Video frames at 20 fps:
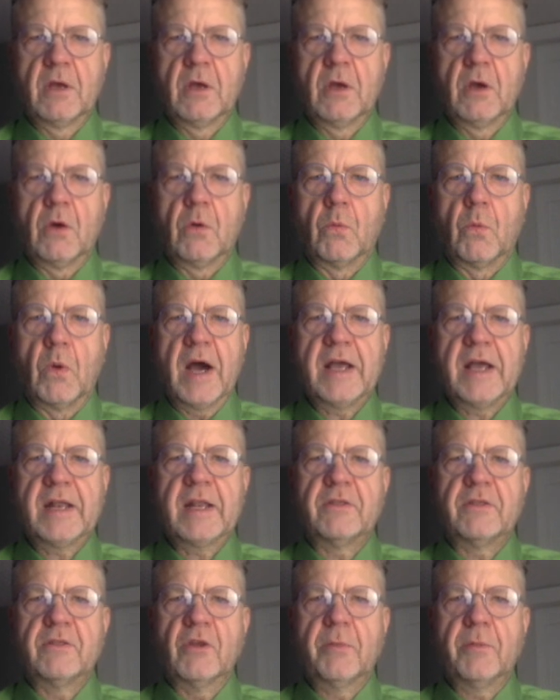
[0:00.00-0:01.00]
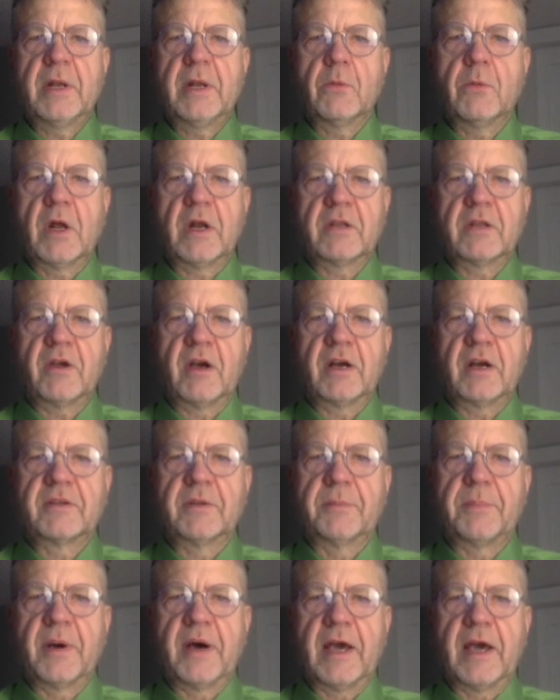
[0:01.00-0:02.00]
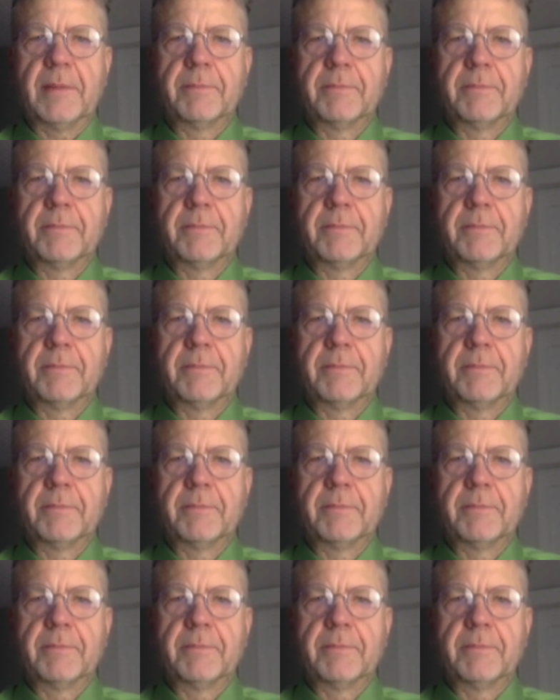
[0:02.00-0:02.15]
Why did nobody want to talk to Pi?